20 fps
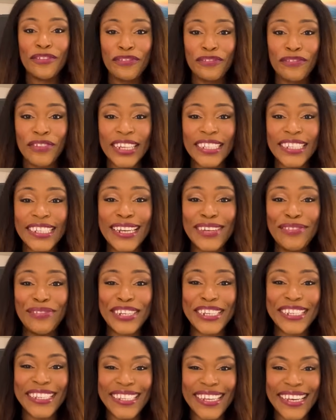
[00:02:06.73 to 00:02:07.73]
Fatty liver
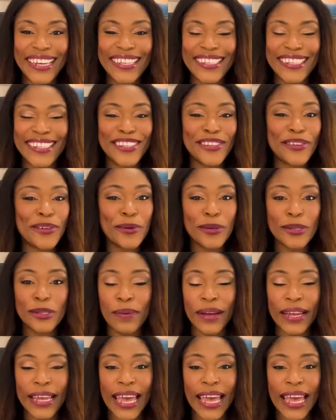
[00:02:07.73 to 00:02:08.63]
disease is caused by